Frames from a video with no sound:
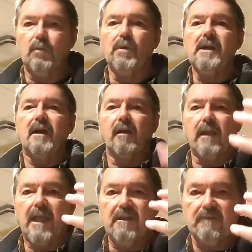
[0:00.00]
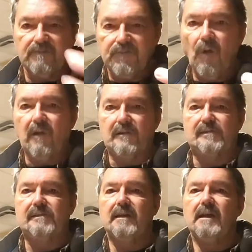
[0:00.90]
We are a
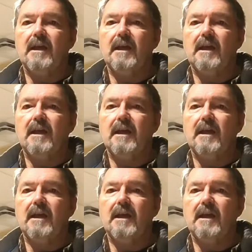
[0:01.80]
force.